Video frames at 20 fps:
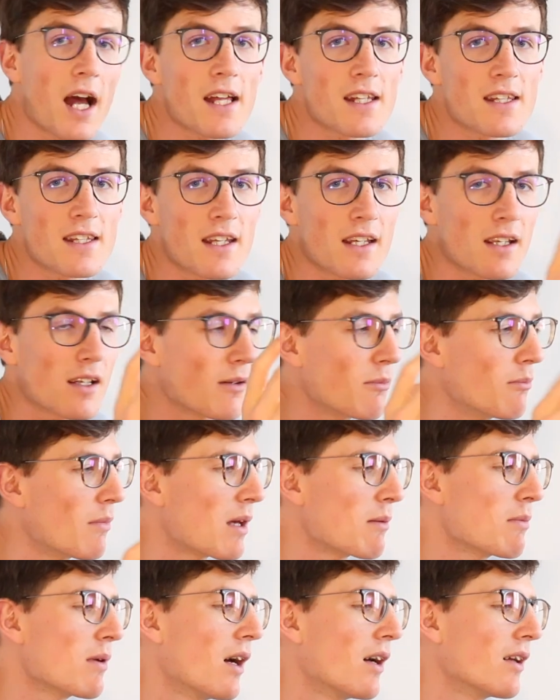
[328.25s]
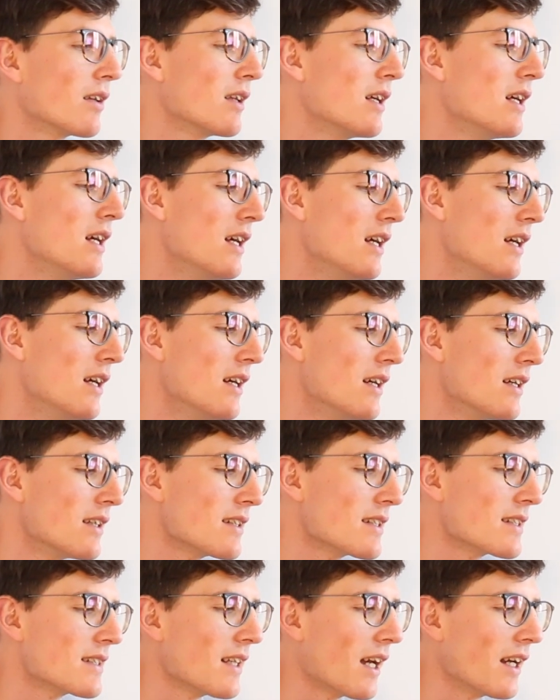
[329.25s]
I think maybe I'll
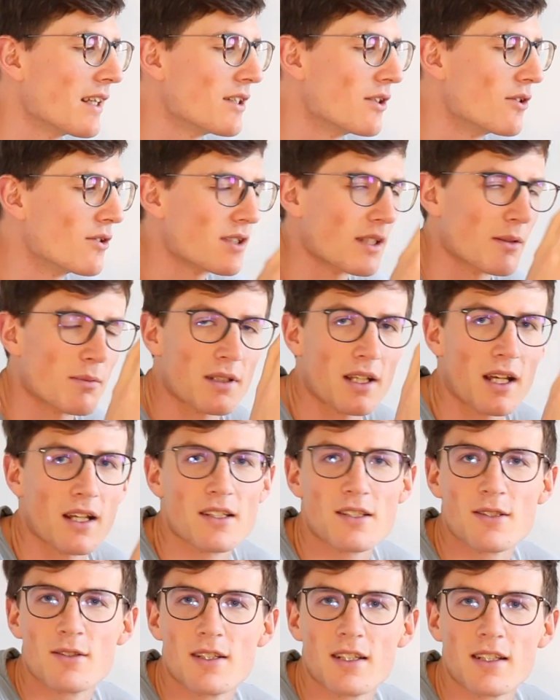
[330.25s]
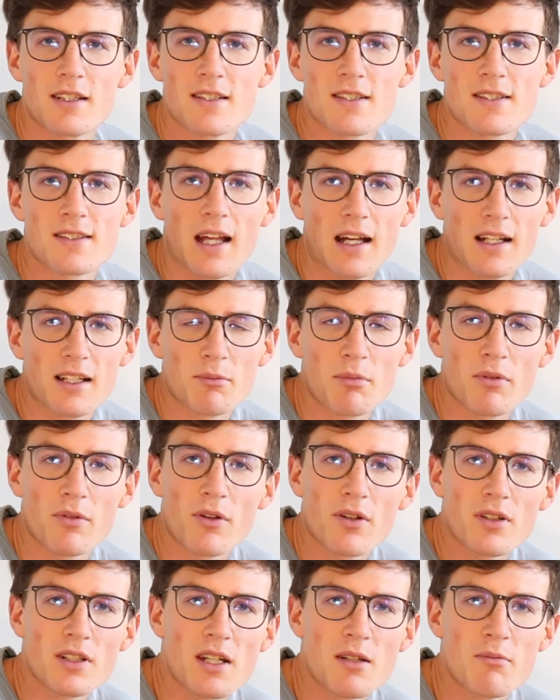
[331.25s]
decide to do something else so that we can style it
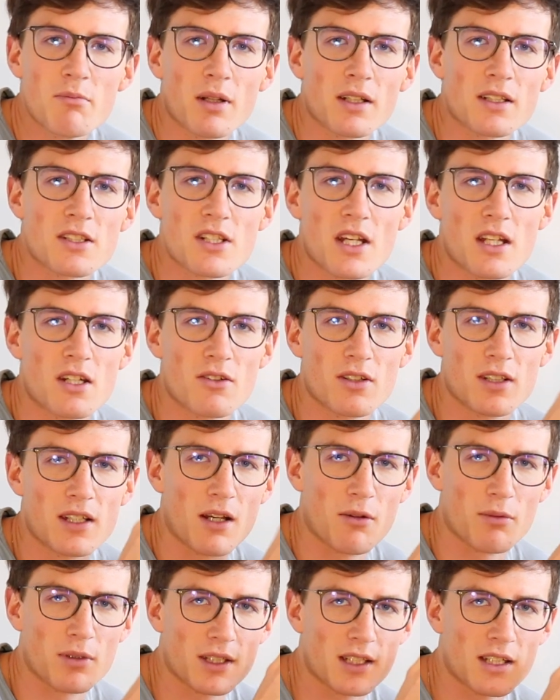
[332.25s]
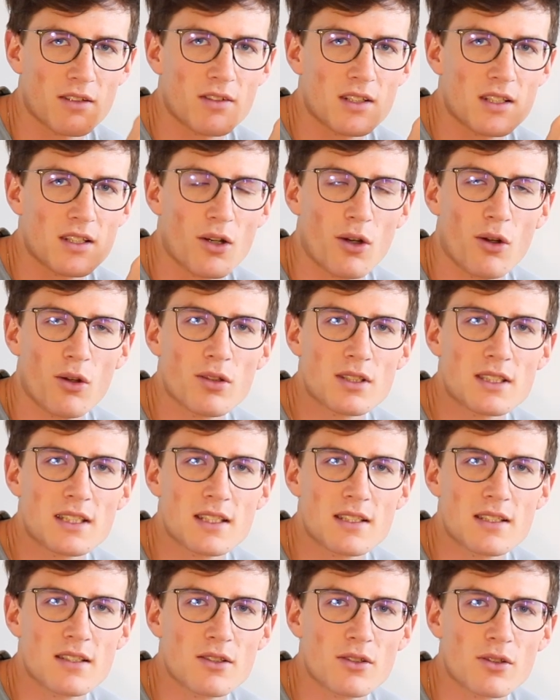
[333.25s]
before then, but generally I want to give it the whole
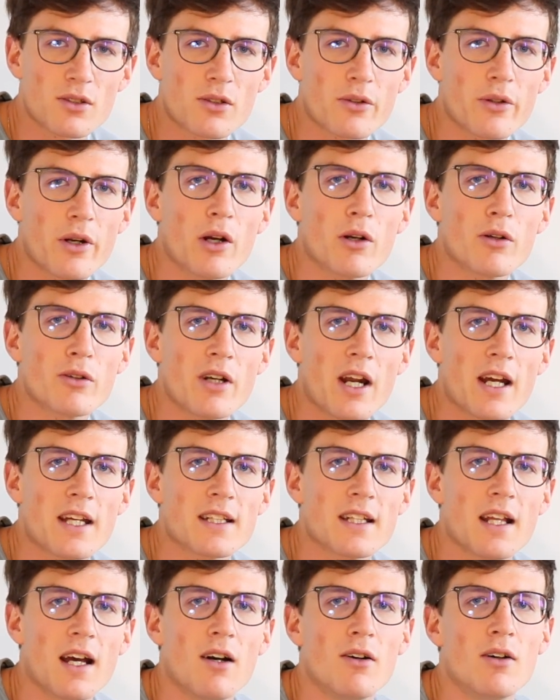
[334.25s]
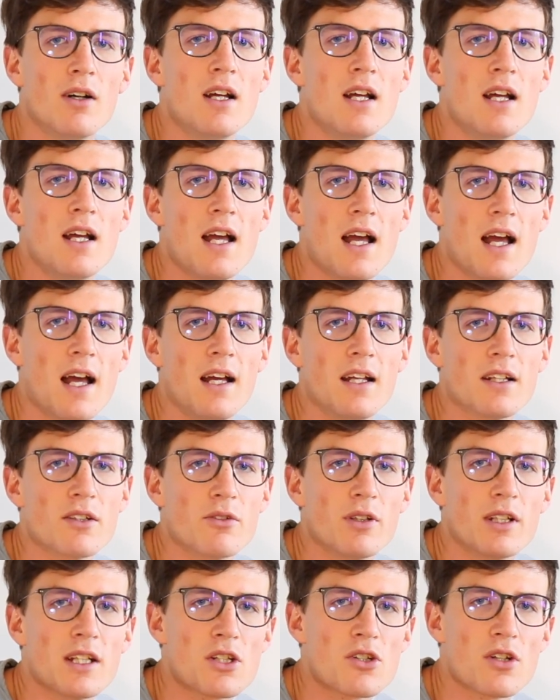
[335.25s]
season to grow right now and
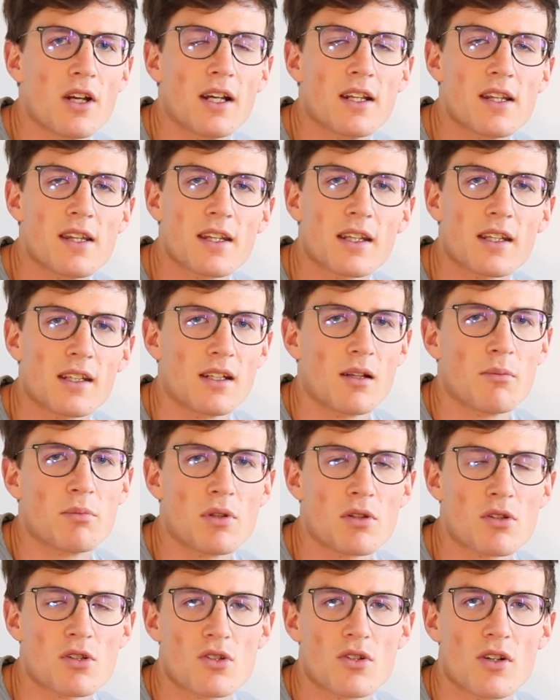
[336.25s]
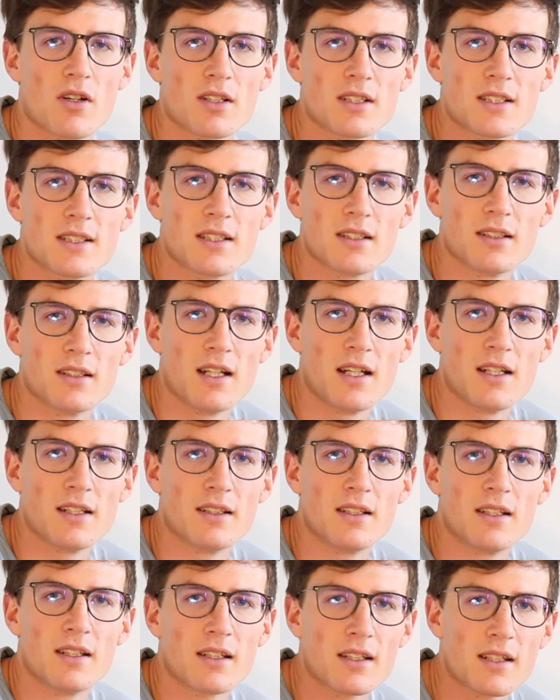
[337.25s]
really try and thicken up those trunks still
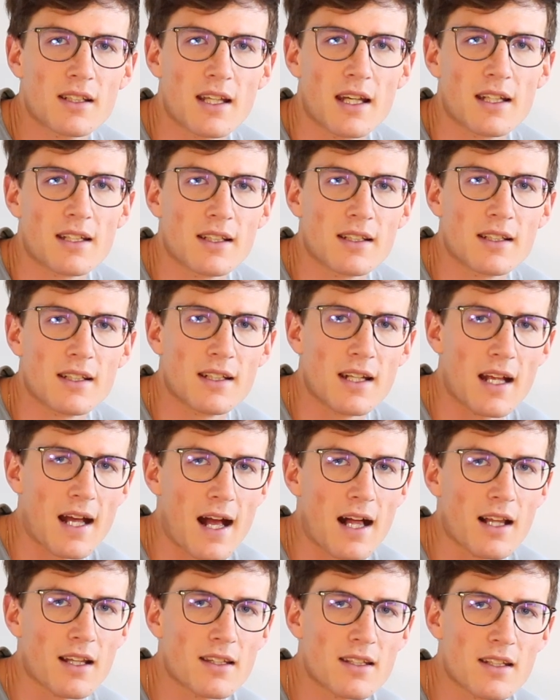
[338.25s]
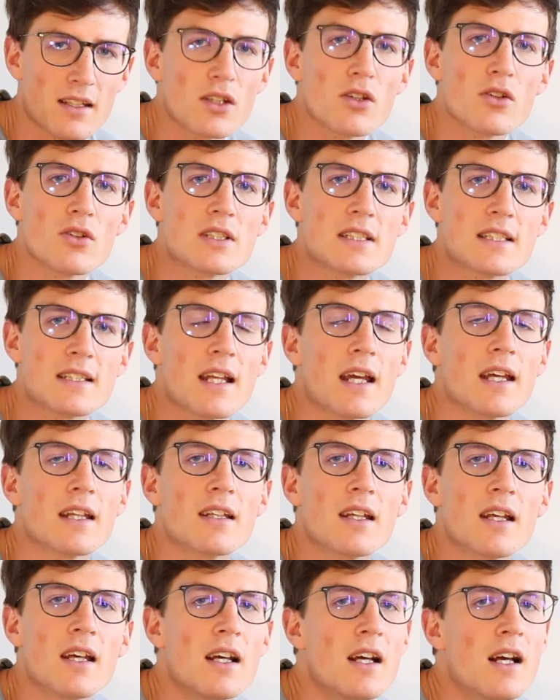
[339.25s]
and get it in a healthy, good
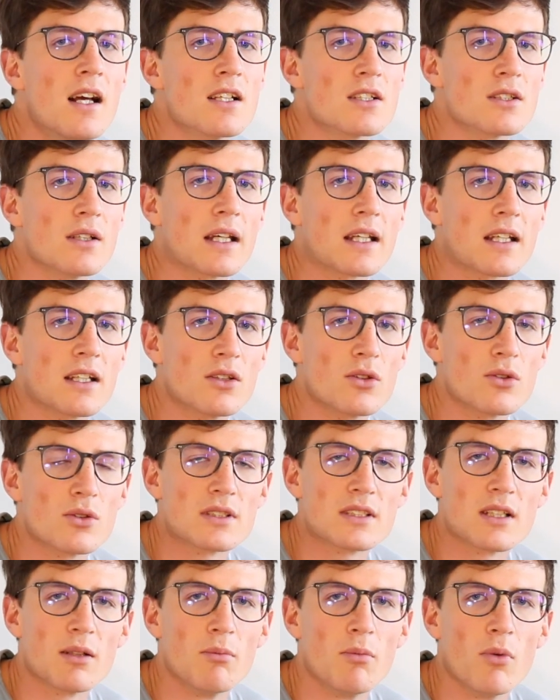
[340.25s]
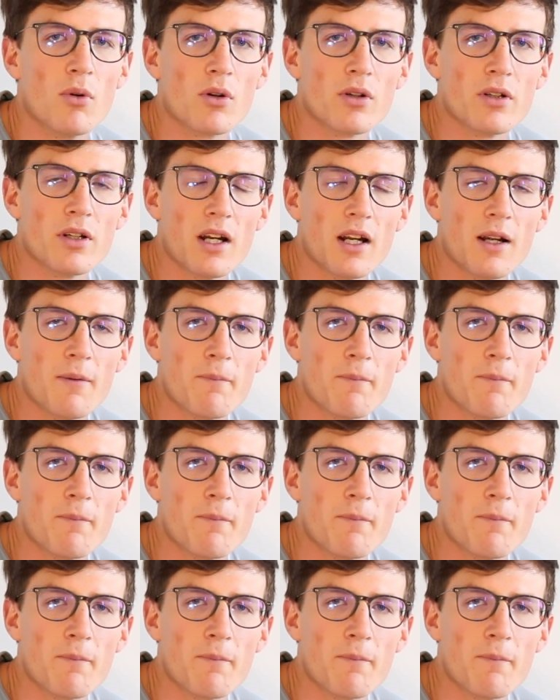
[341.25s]
state so I can do some more